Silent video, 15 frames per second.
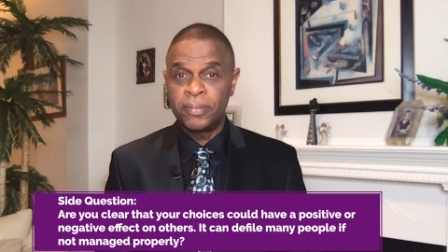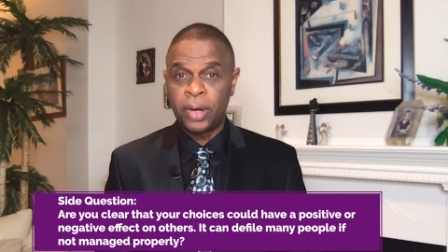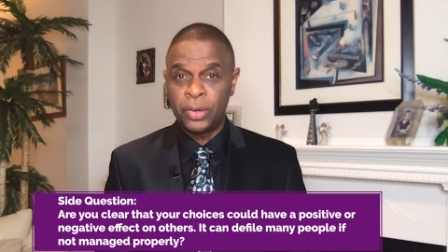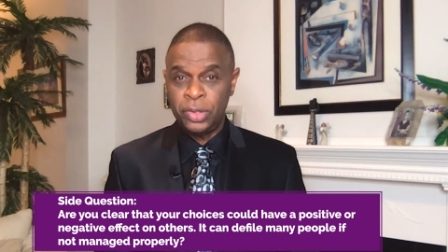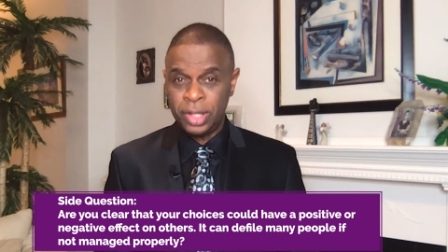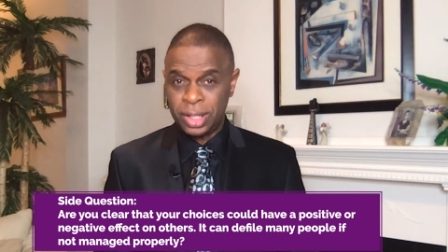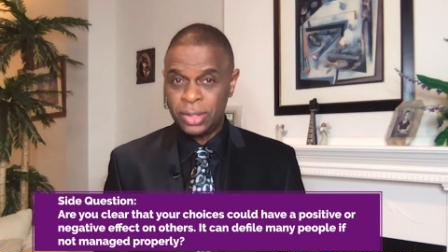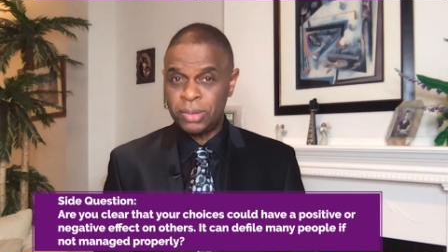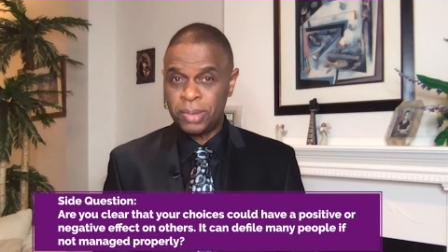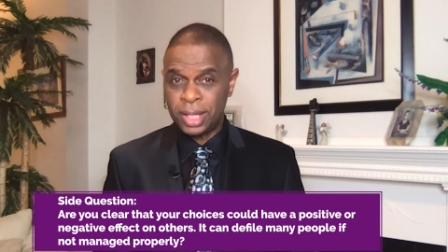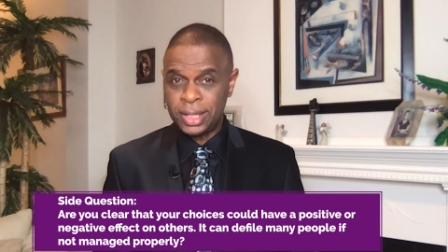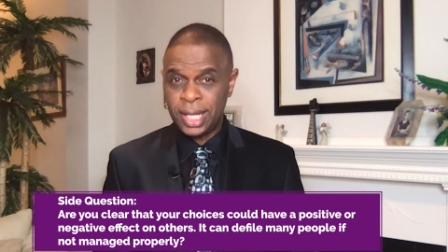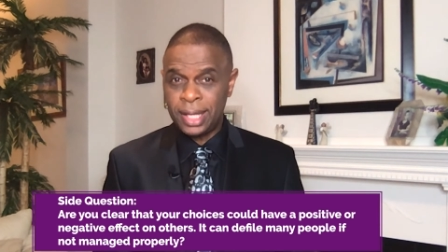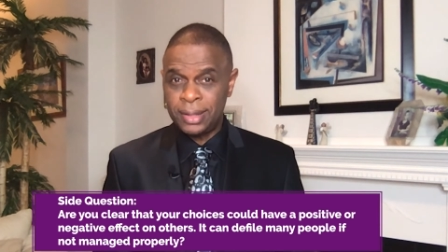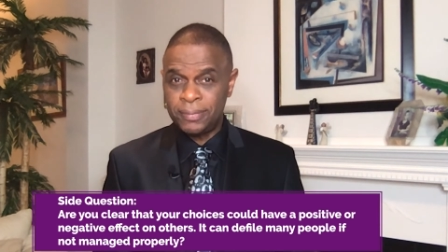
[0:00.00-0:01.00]
Are you clear
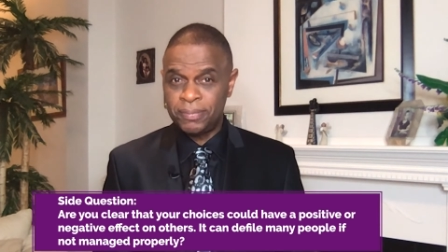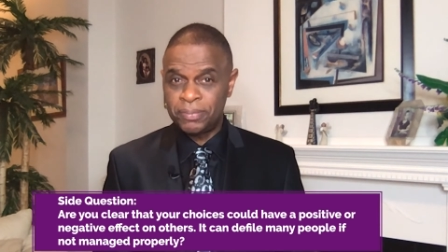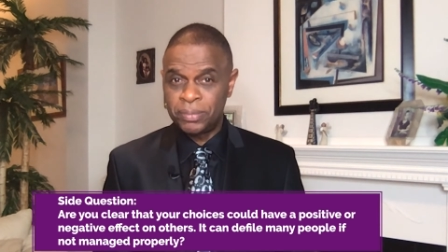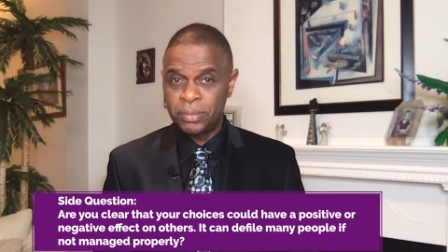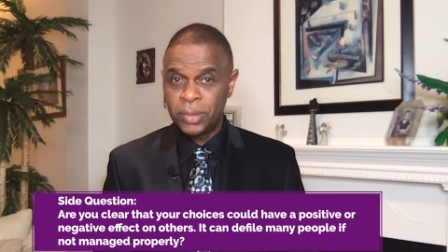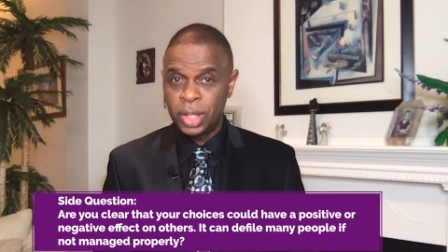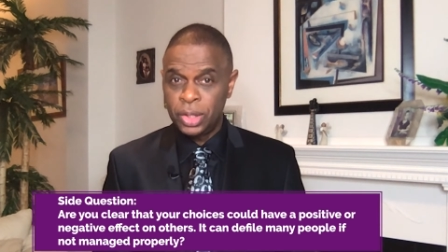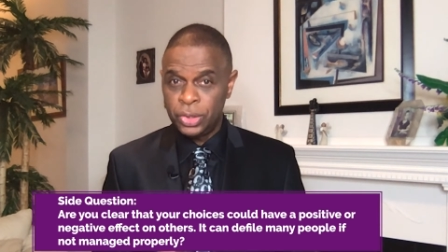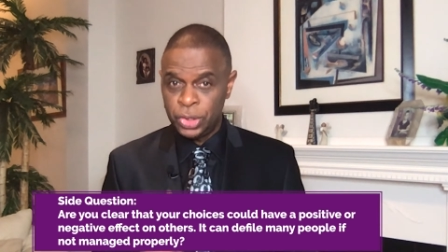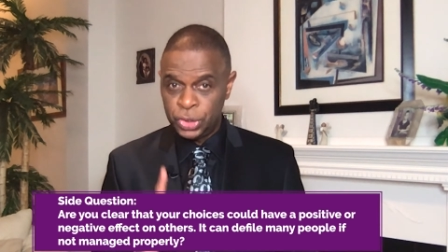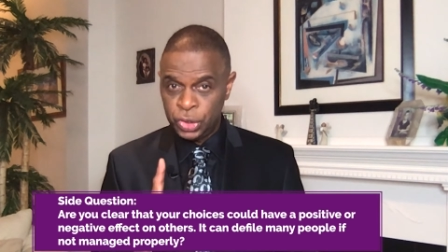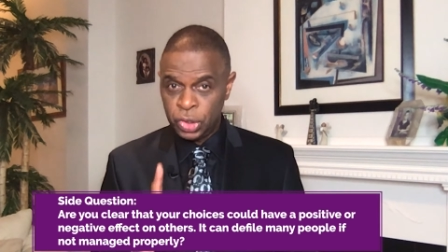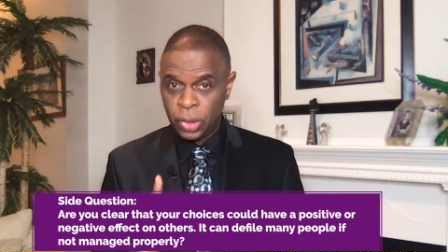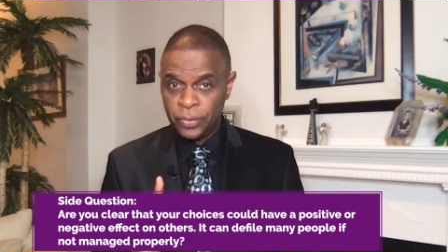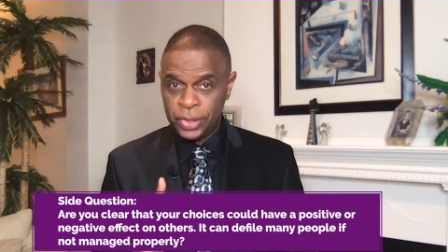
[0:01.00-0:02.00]
about that? Did
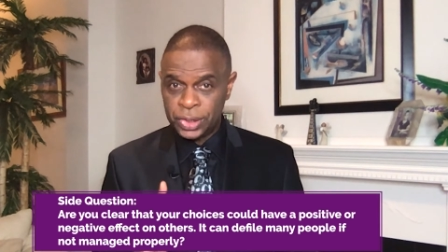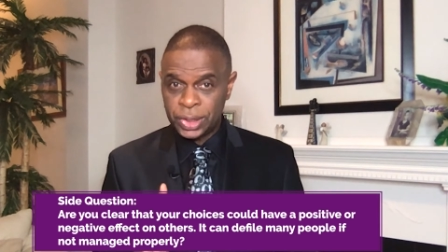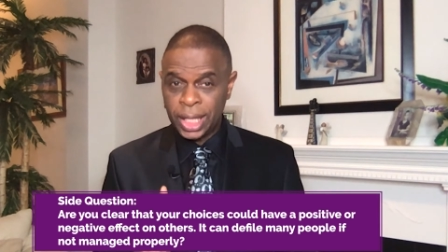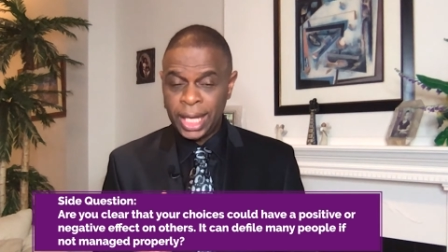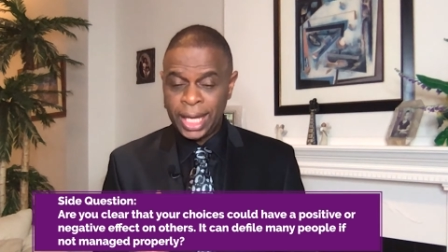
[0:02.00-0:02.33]
you know this?